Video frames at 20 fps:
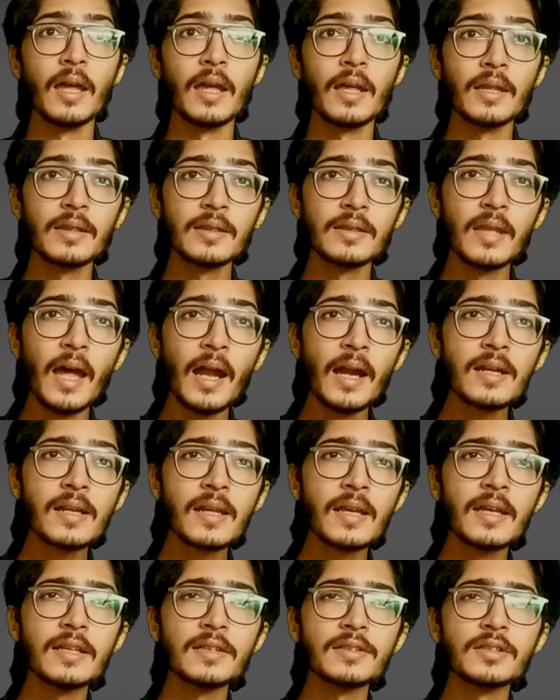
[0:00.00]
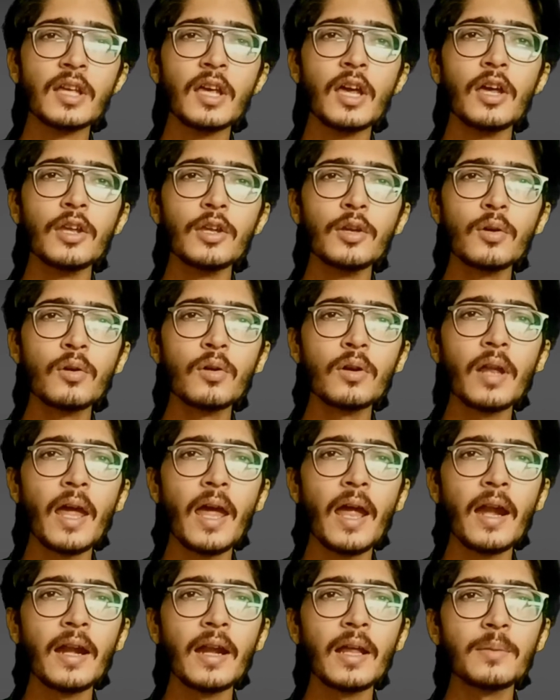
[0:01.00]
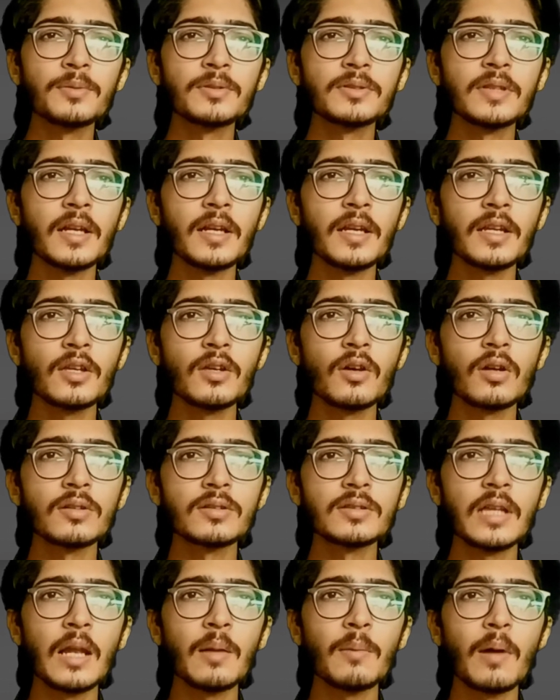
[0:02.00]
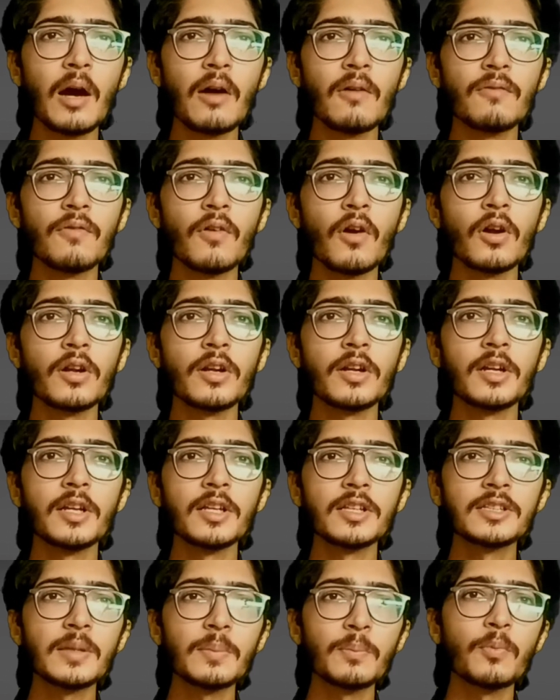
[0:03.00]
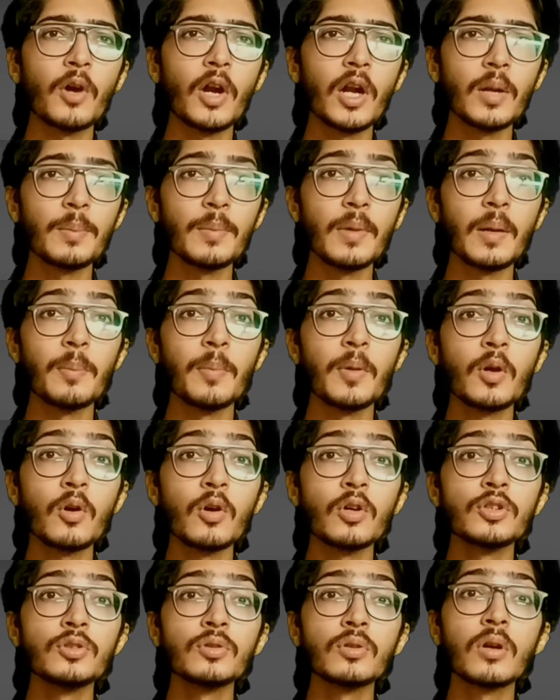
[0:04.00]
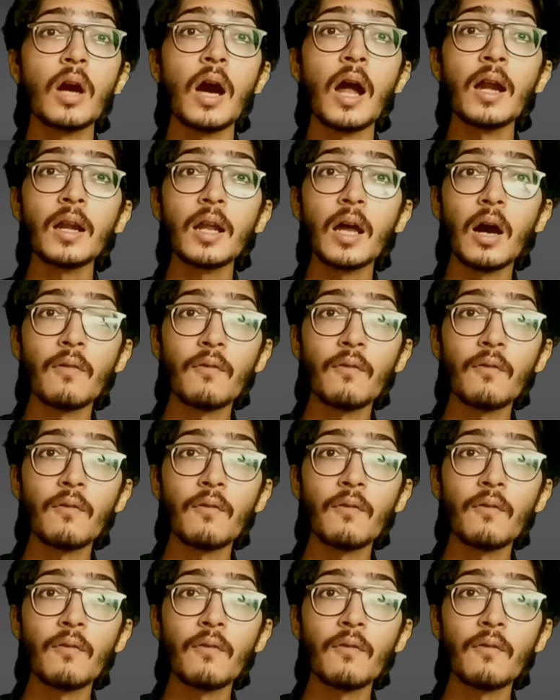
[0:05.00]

In that case, you could end up setting yourself up for disappointment because you can't